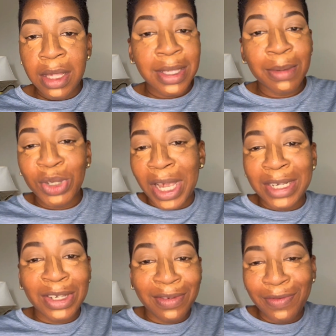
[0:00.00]

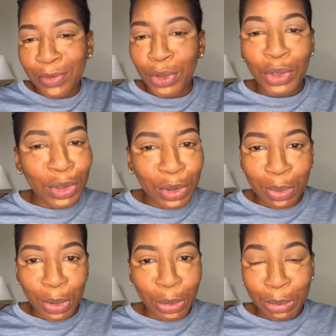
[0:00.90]
Subjective, do you
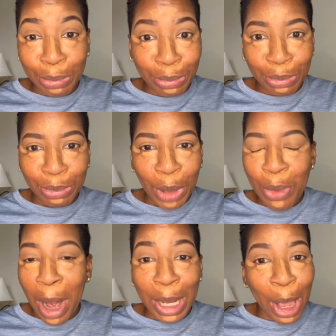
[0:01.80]
boo?
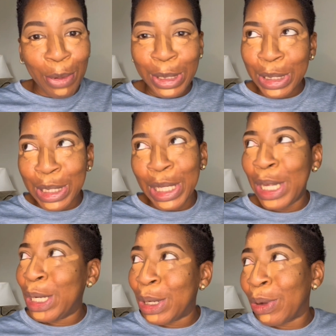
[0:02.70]
Right now we just
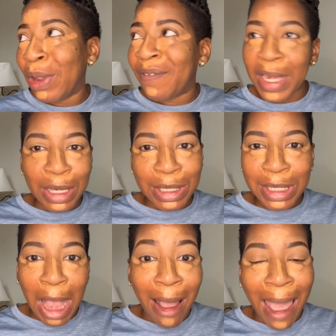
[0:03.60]
getting it on the face,
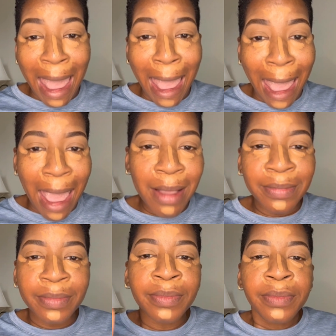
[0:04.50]
okay?
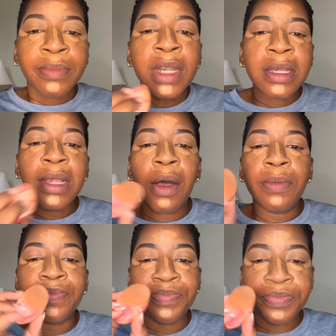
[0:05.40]
So,
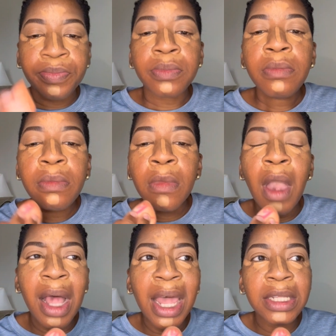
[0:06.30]

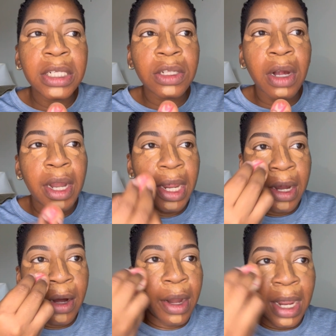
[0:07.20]
I like to start
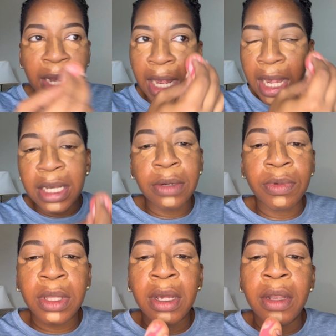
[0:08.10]
here and end
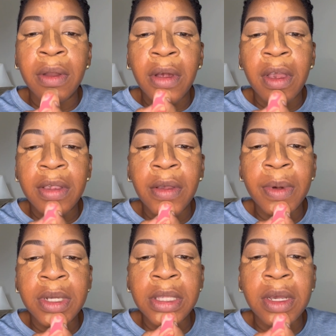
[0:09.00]
with the under eye. So we're
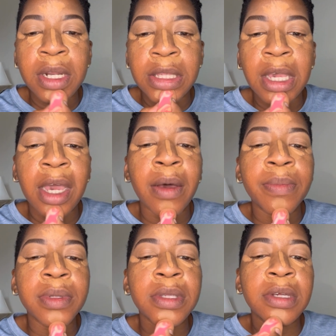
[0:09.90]
just gonna tap.
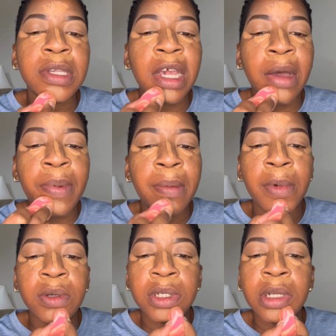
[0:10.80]
It's a tapping
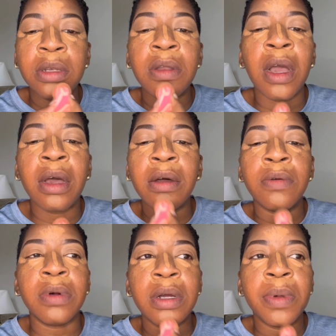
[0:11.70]
motion, not a
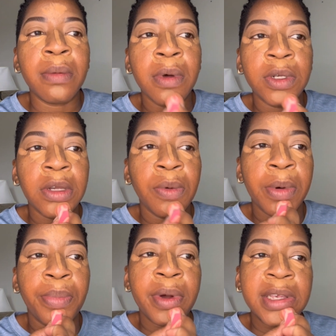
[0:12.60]
rubbing motion. We're
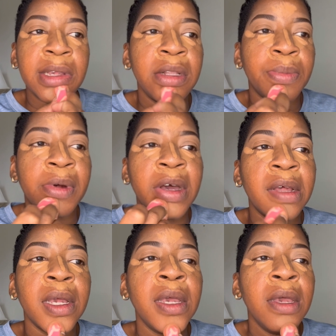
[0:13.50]
pressing the product.